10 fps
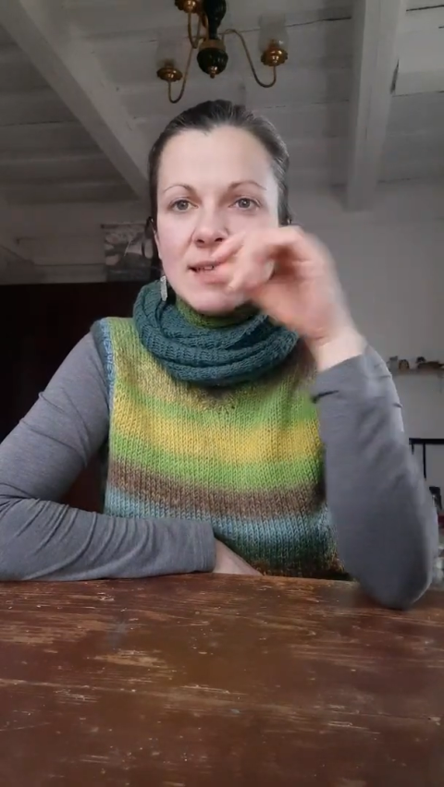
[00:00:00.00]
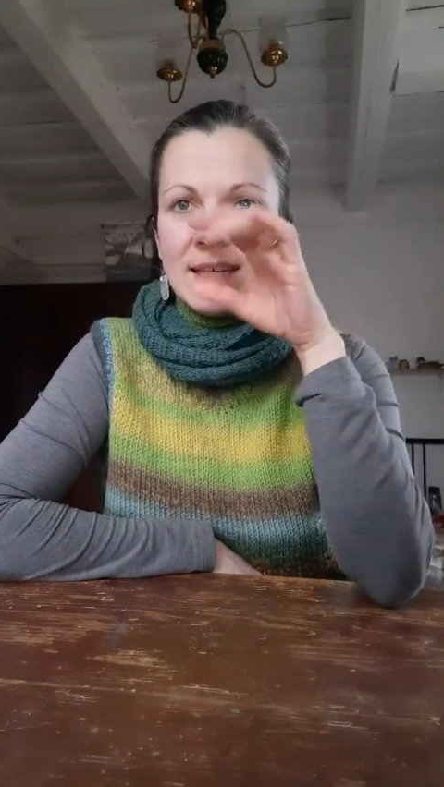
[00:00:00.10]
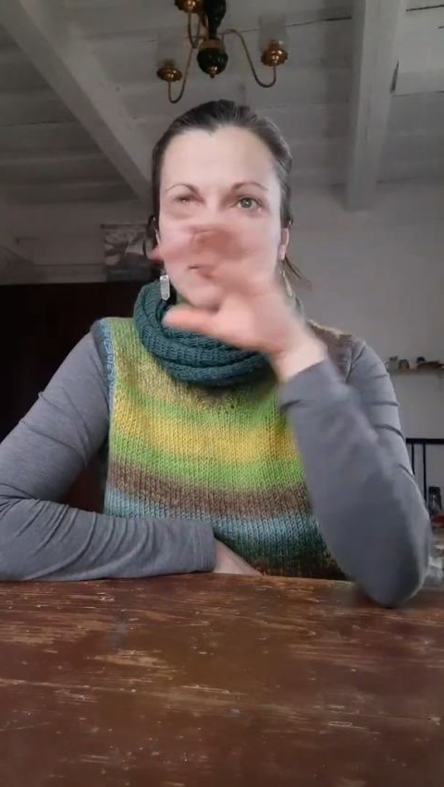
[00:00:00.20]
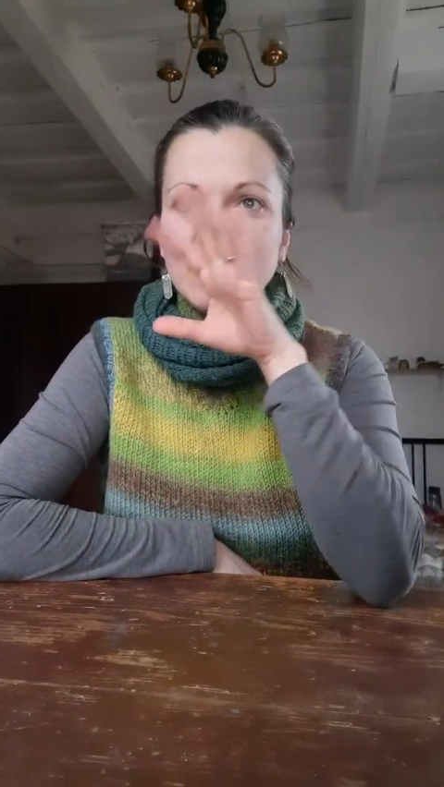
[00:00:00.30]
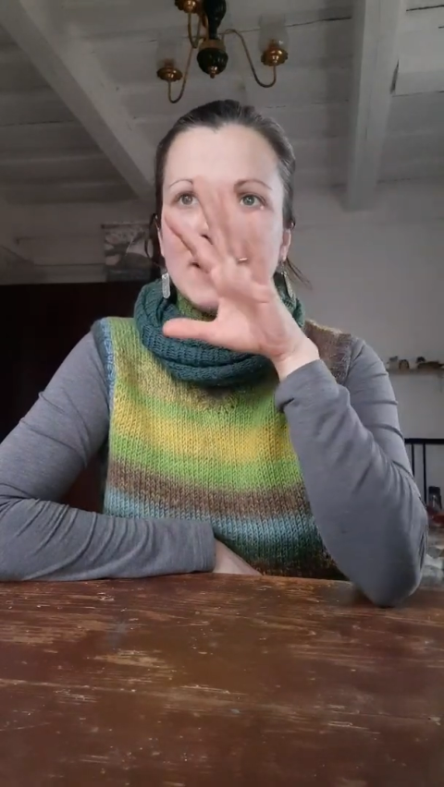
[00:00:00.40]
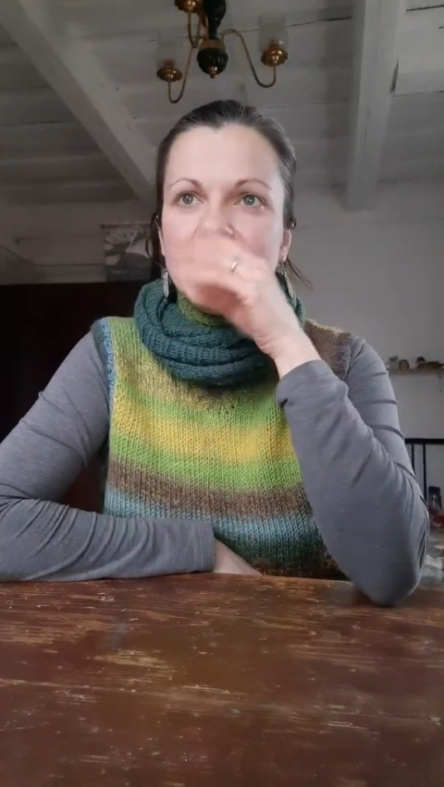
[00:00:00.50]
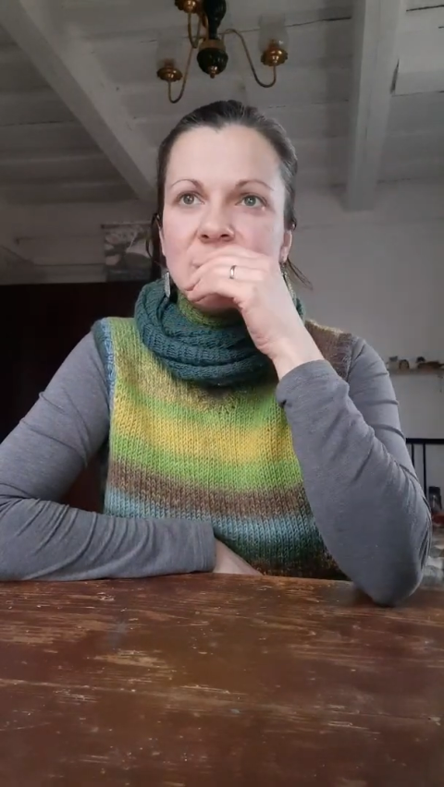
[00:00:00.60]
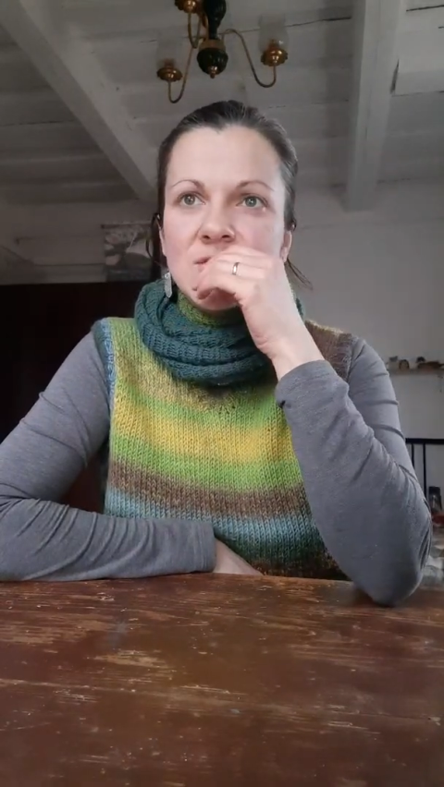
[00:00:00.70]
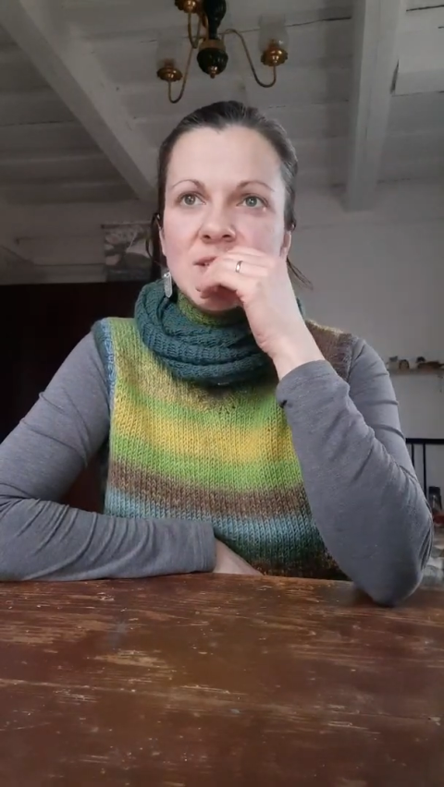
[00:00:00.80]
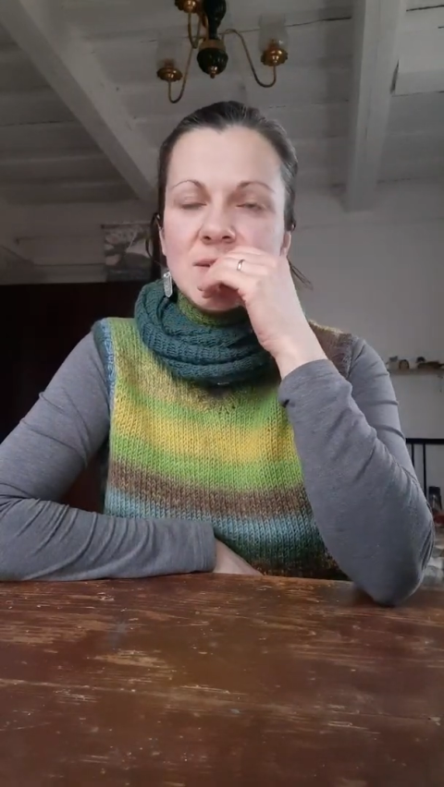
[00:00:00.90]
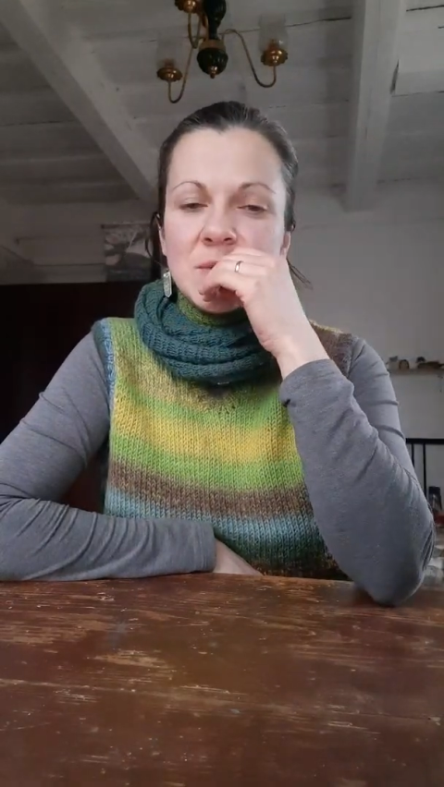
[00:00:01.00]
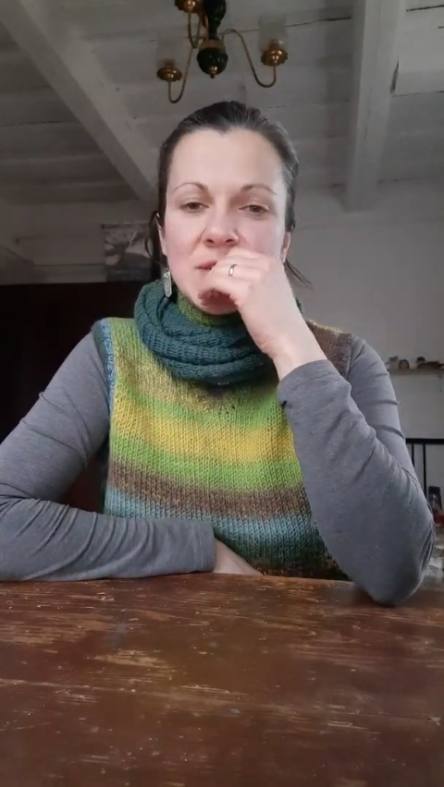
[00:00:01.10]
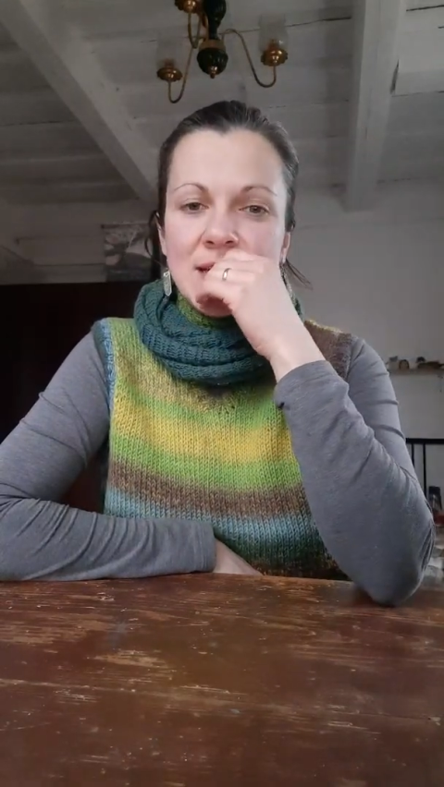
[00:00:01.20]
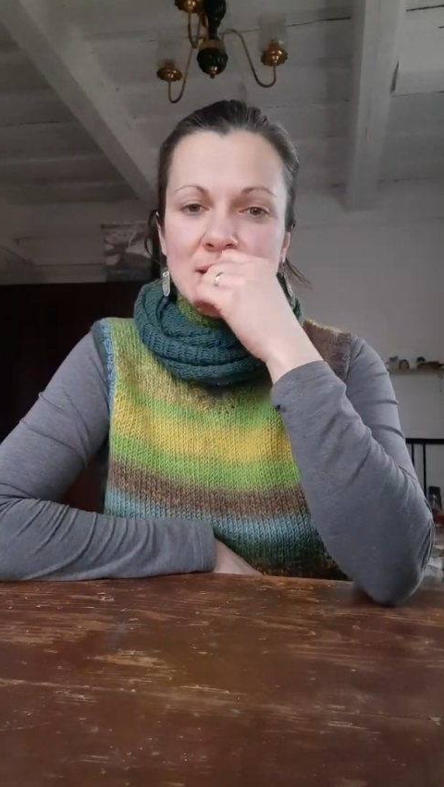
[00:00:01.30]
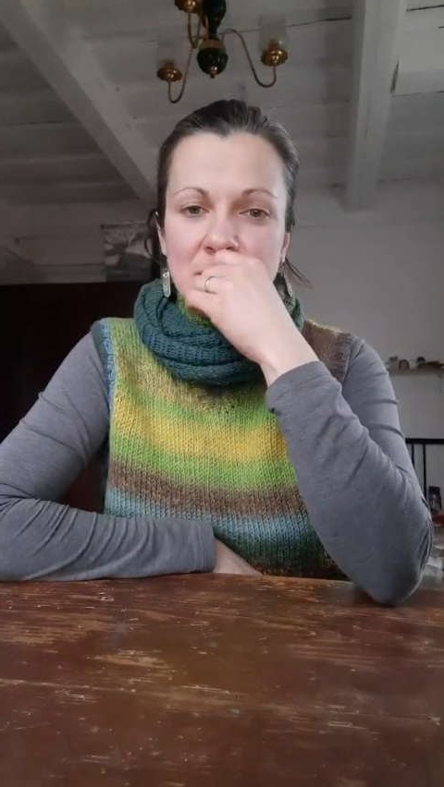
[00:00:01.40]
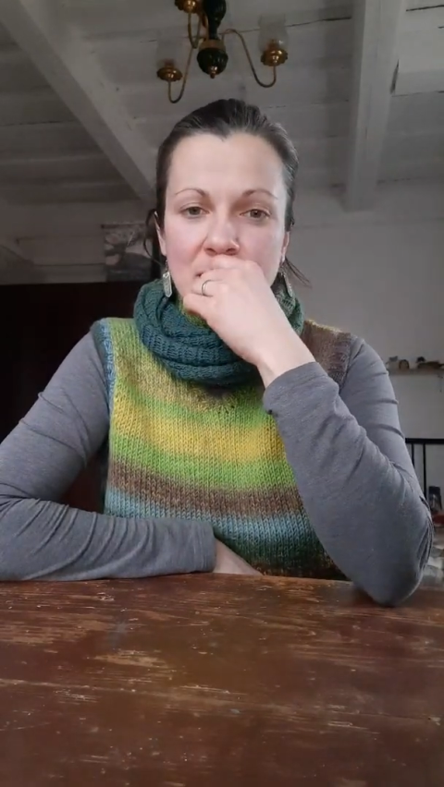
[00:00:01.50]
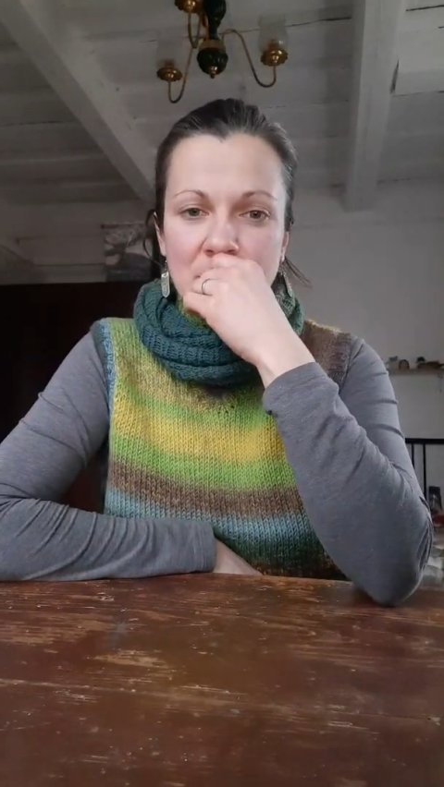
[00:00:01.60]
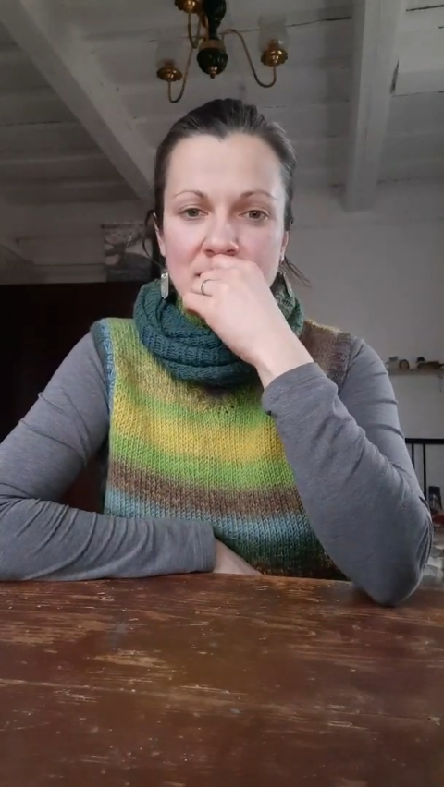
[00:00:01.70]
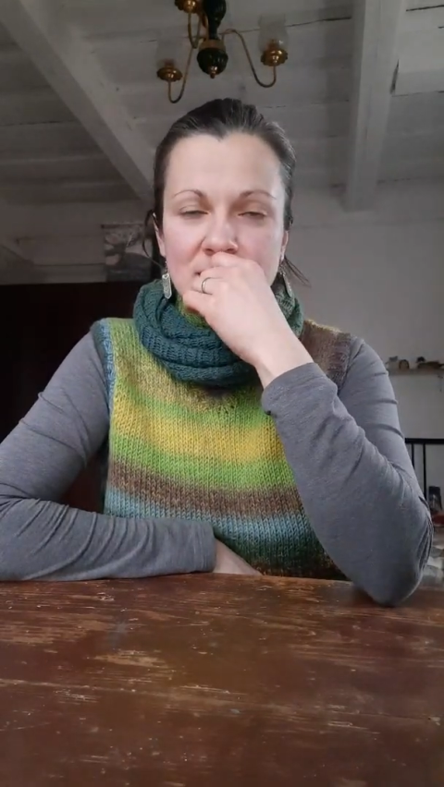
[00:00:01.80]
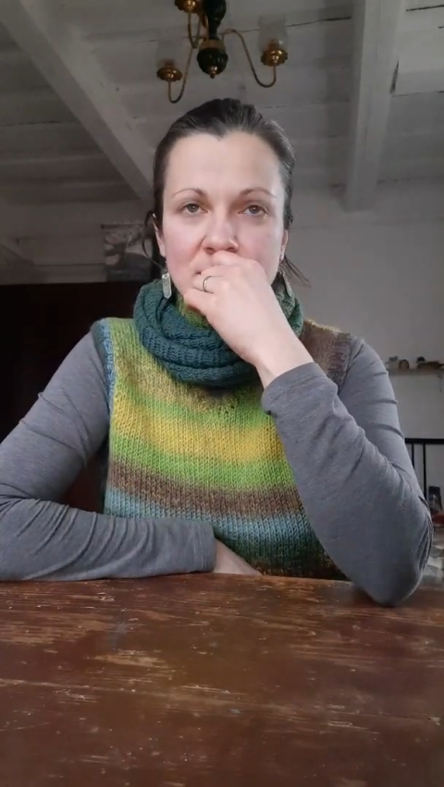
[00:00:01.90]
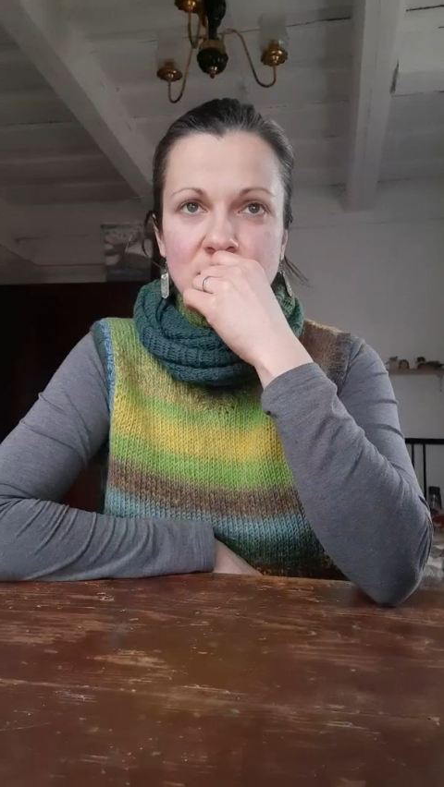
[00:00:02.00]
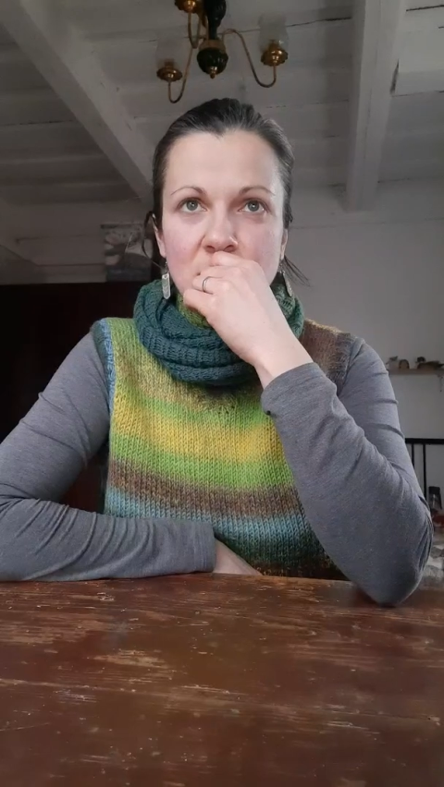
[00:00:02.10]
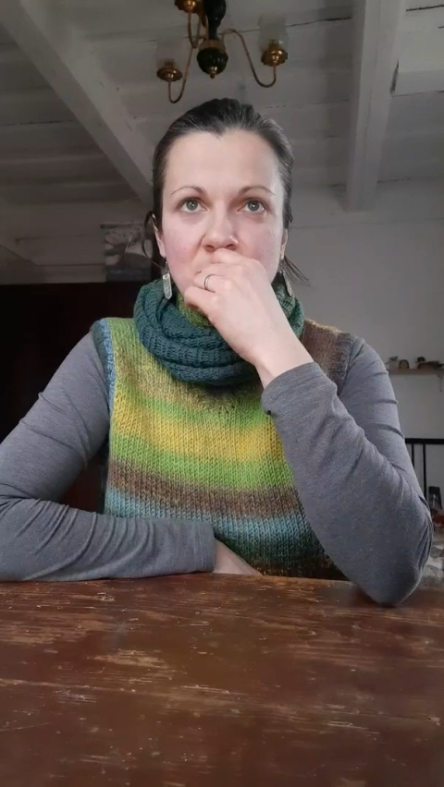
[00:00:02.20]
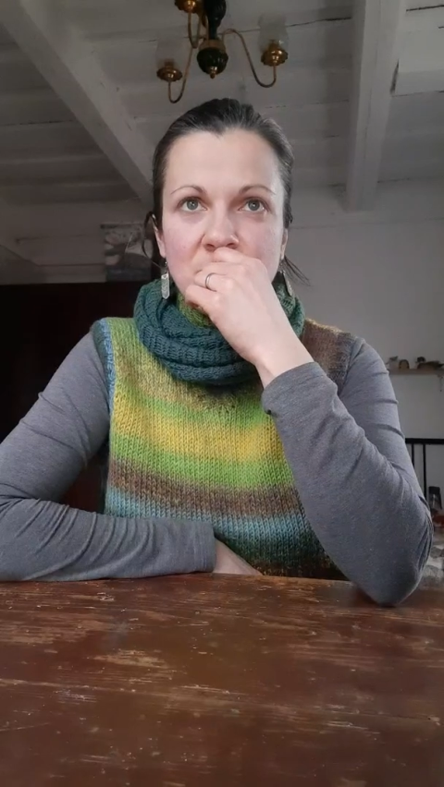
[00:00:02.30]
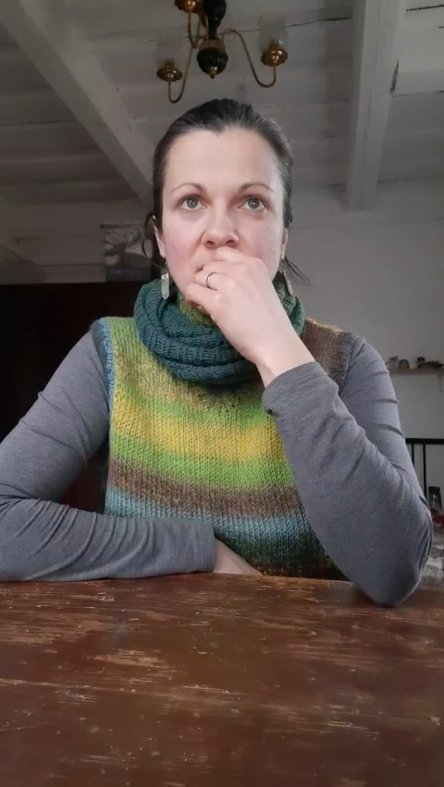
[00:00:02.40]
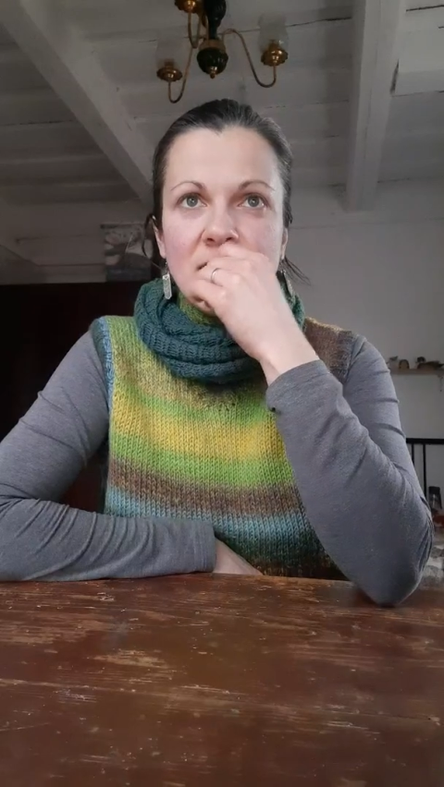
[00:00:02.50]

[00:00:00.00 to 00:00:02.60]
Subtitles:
like really interesting, which I can make puzzles from,